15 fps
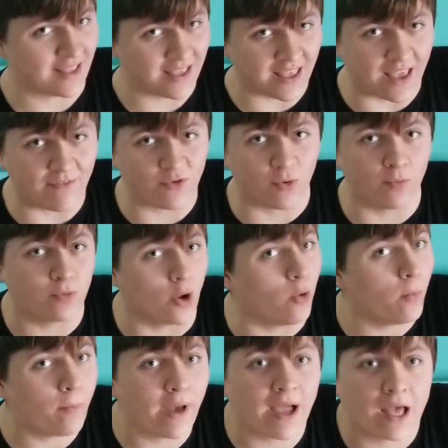If you
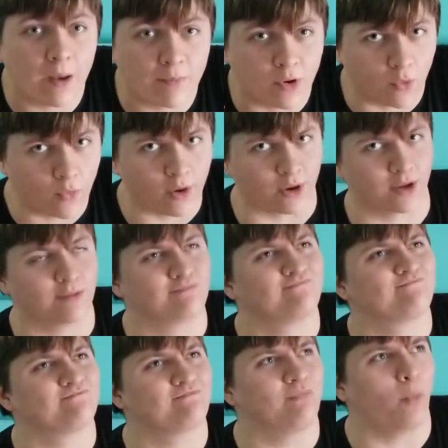don't back up your work,
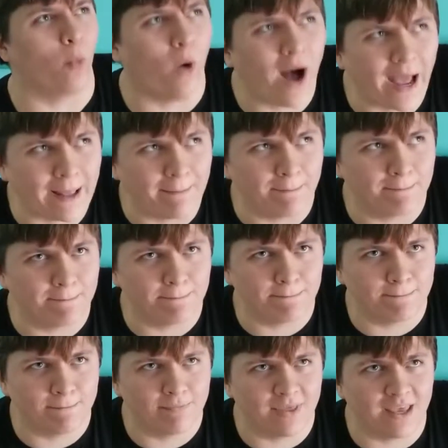why?
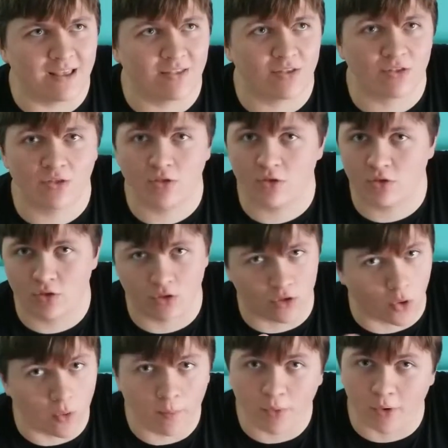It's
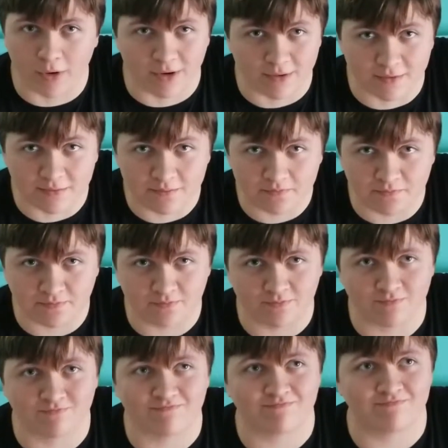so important.
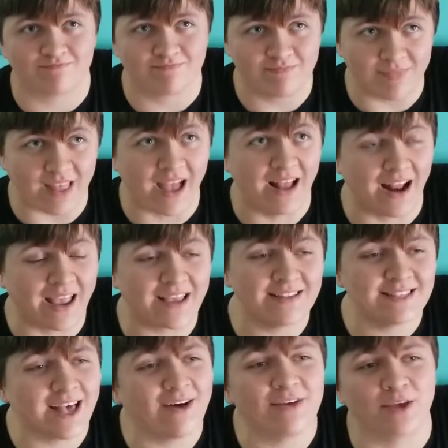And I can
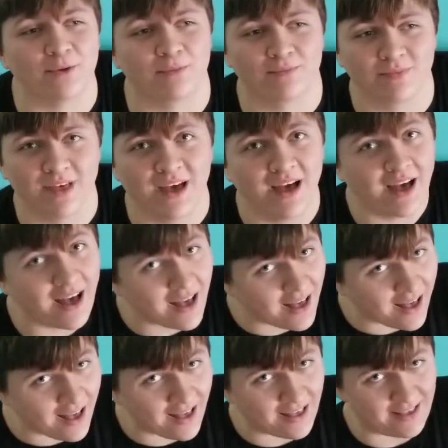tell you,
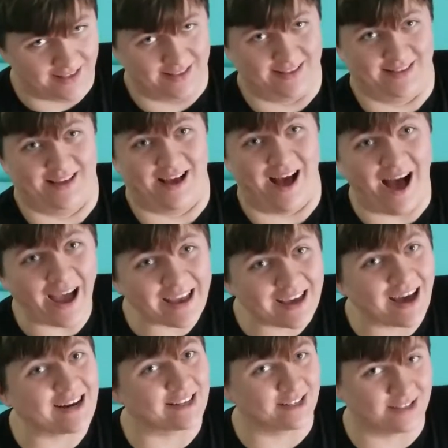I
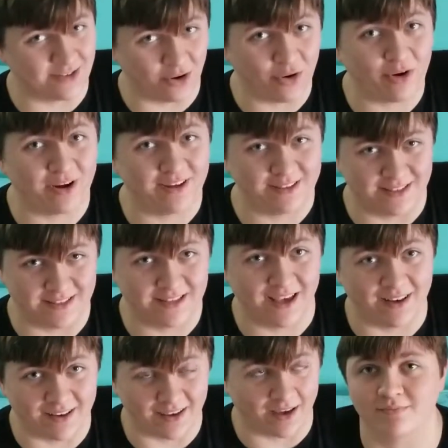got a story to
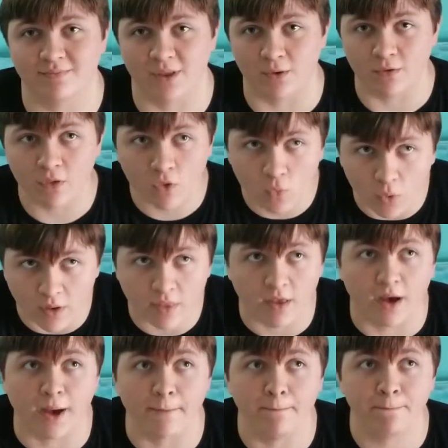tell you. There was this one
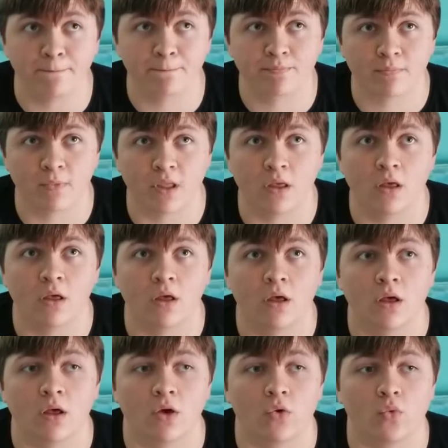time
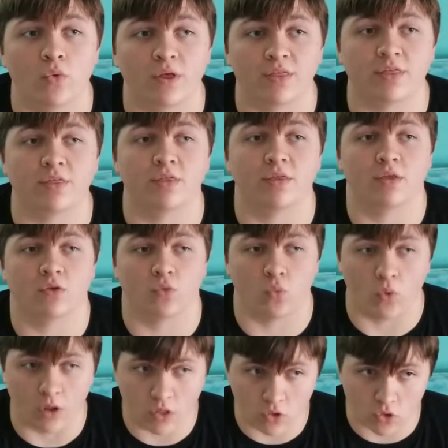with this
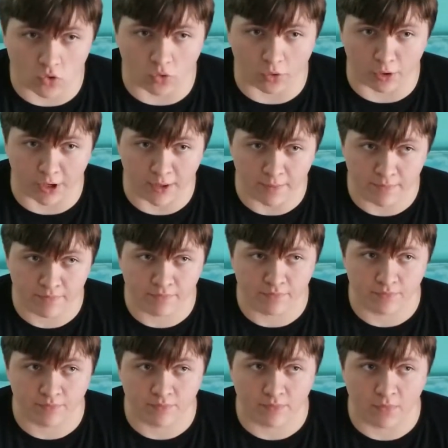one story
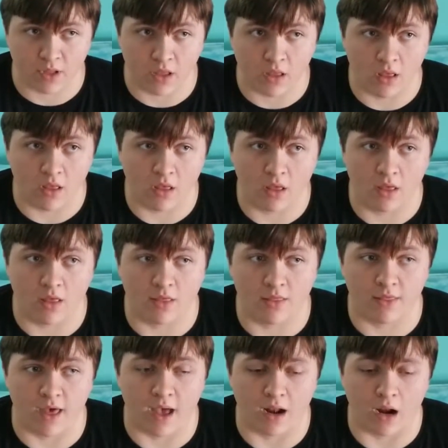
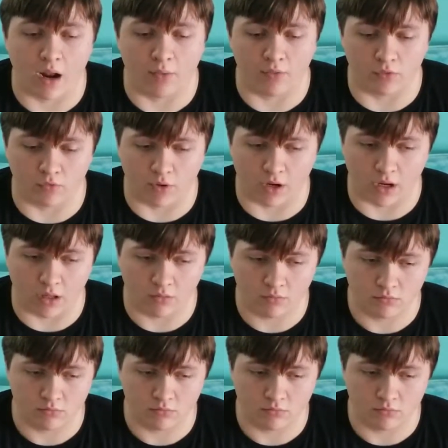that I was writing.